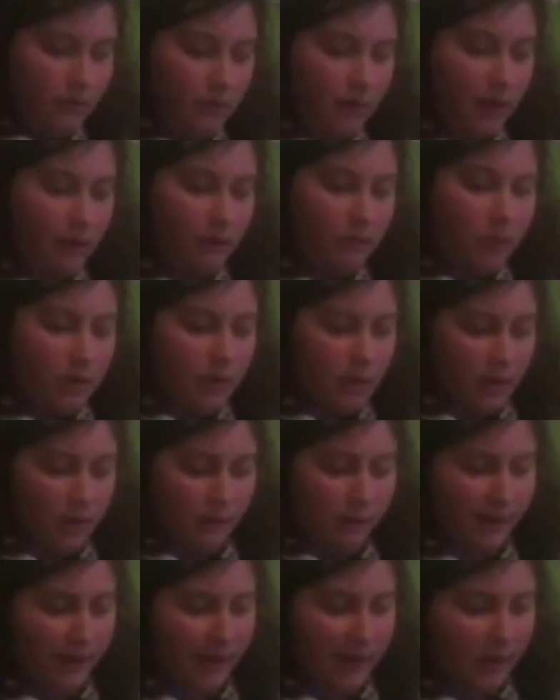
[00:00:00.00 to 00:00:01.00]
I will
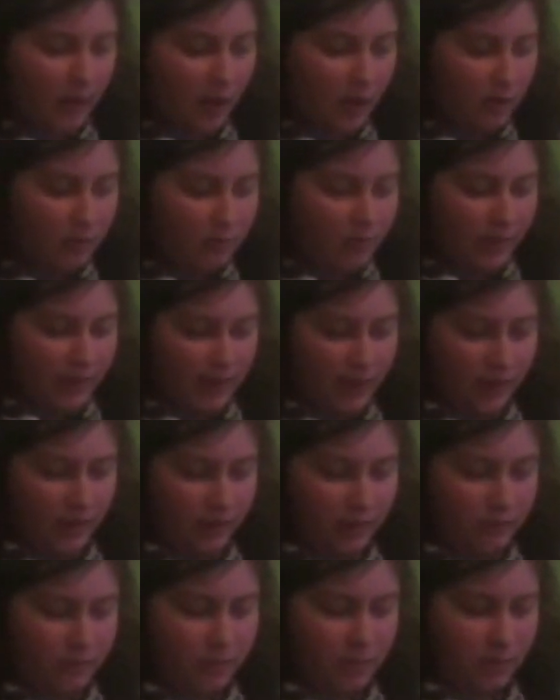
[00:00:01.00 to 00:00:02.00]
if I can open it,
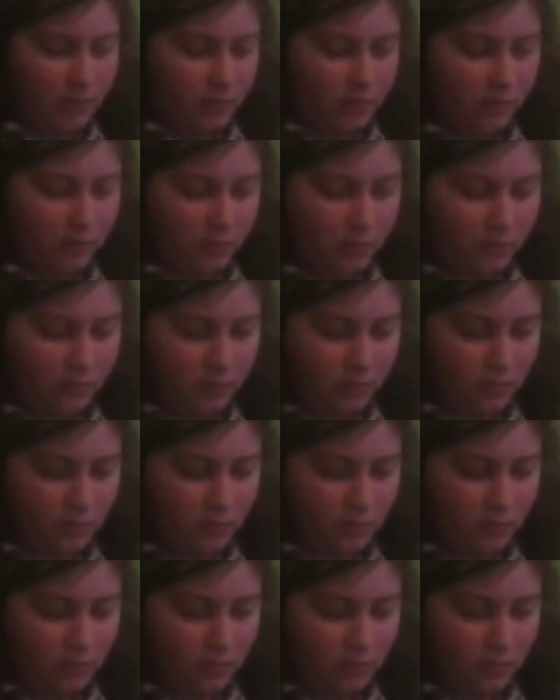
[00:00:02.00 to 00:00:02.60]
but I won't.